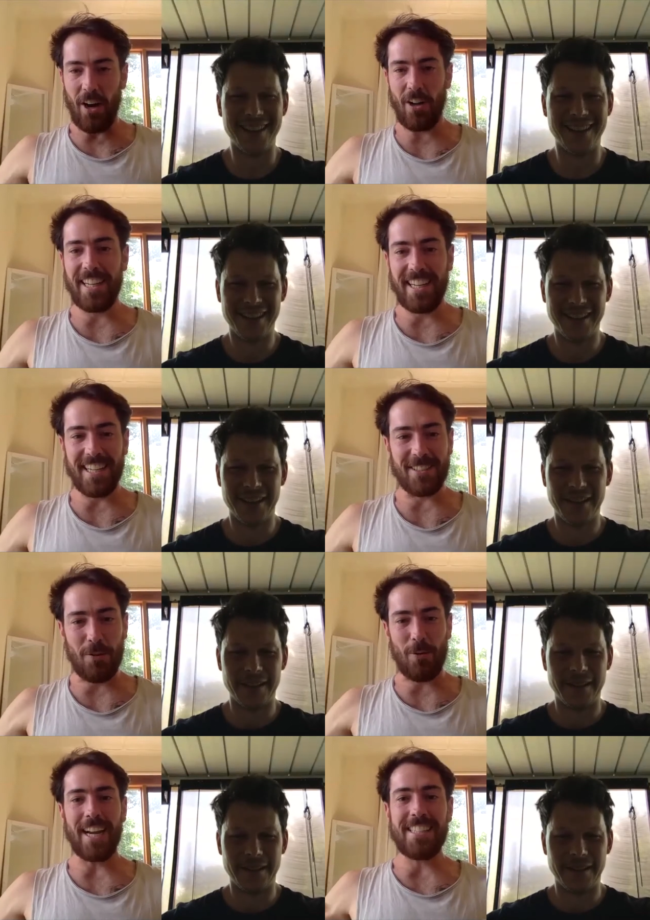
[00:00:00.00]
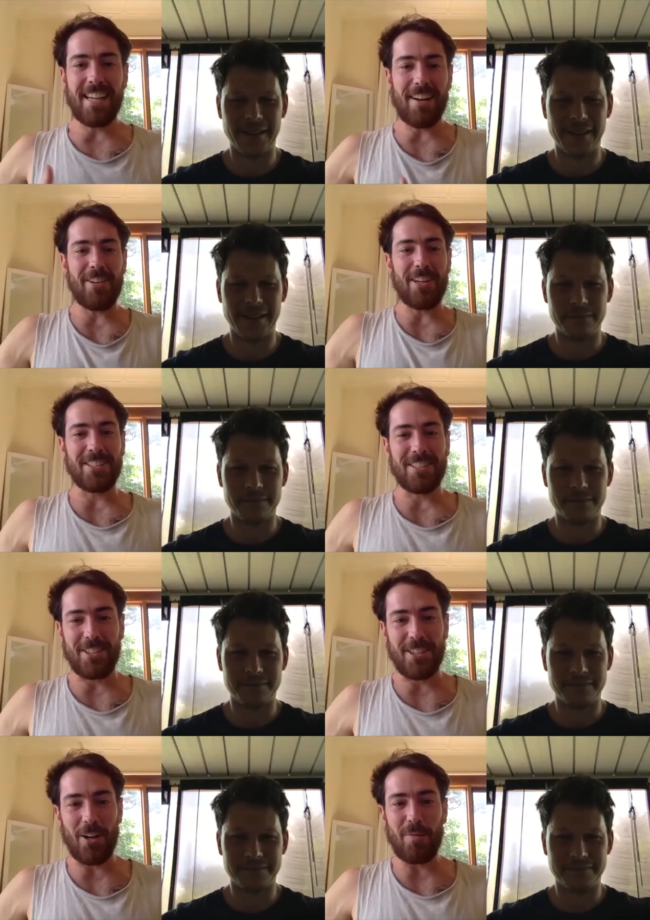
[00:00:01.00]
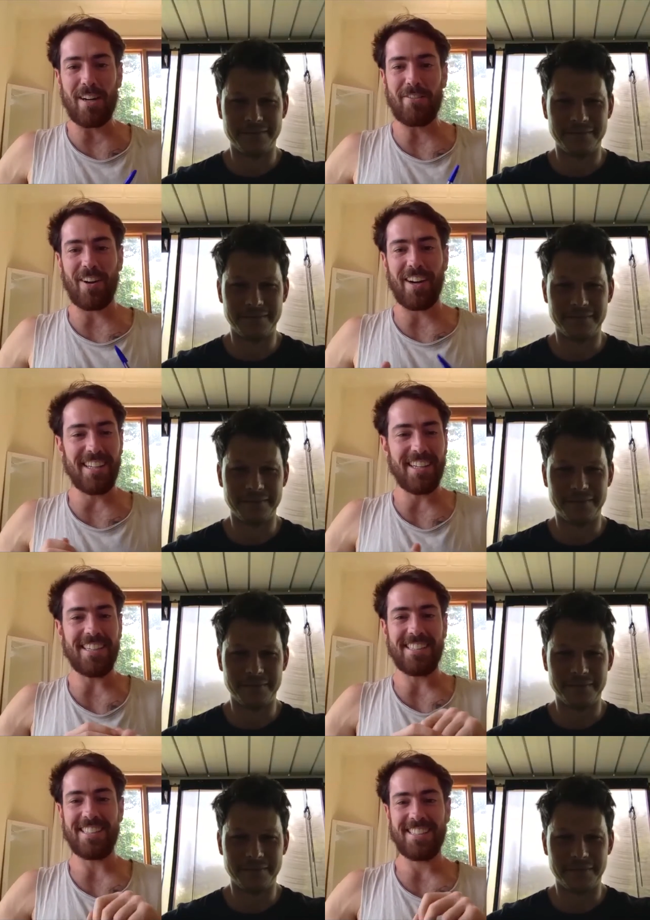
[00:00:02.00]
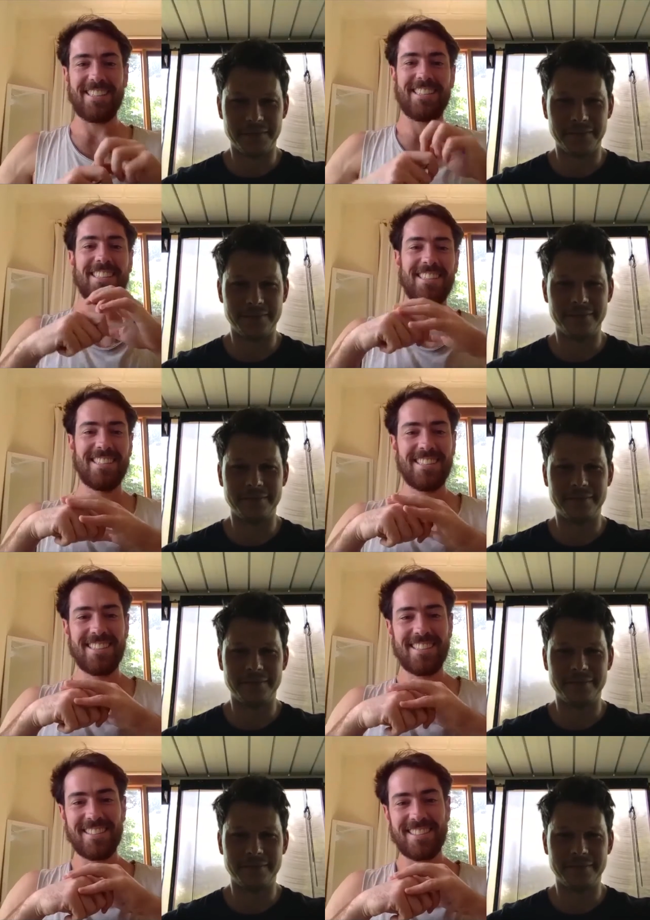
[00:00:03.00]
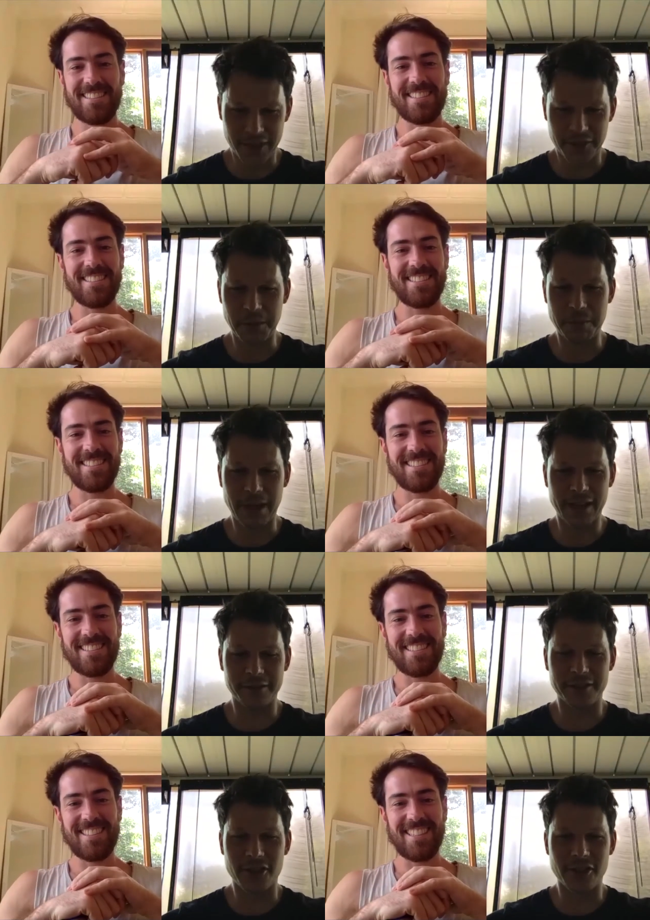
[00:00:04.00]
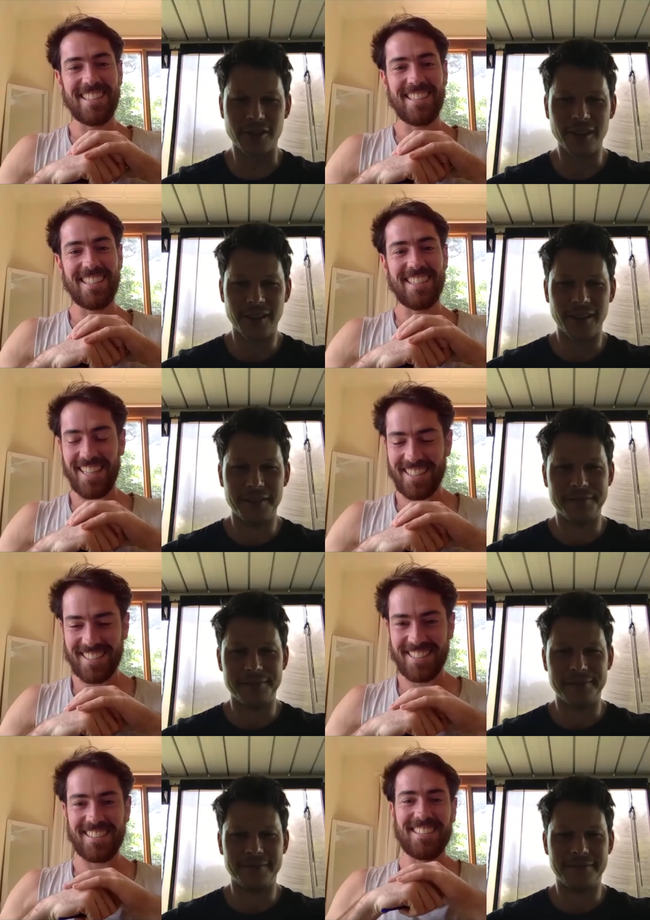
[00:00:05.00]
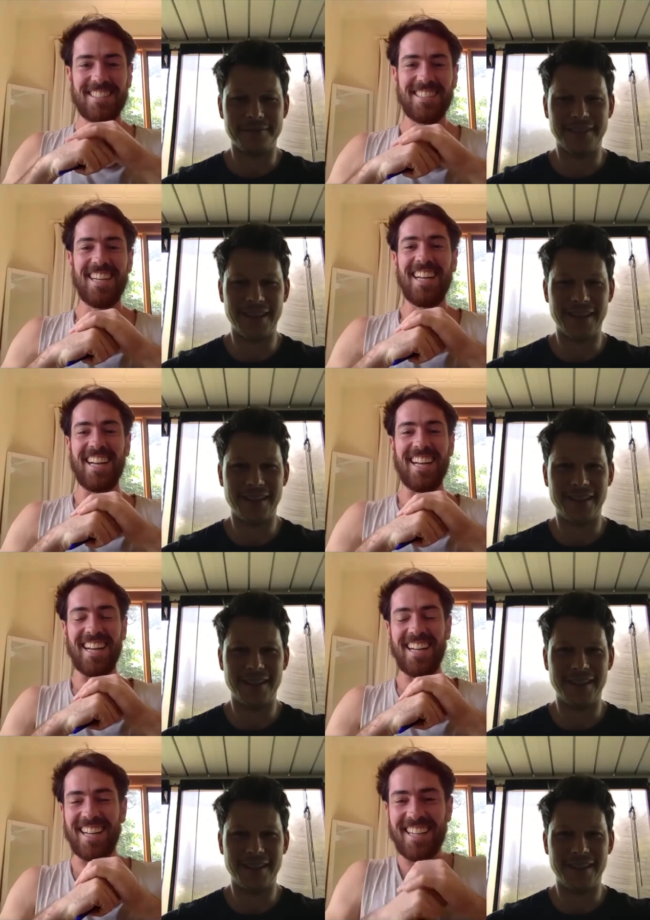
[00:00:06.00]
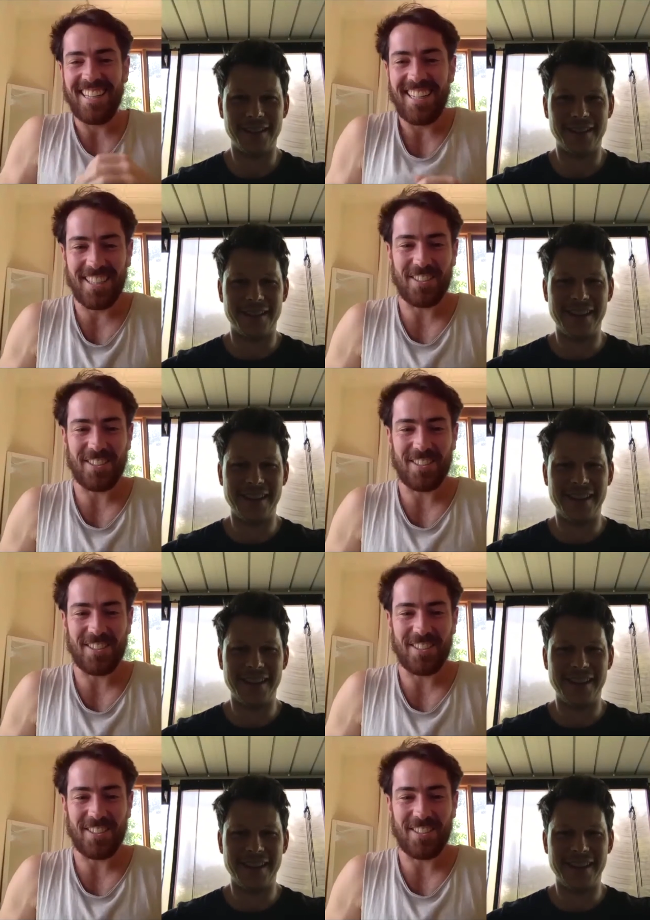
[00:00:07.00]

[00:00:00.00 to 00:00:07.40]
Speaker 1: Ollie, it's great to have you on the show, my friend.
Speaker 2: It's great to be part of the show.
Speaker 1: Yes. That's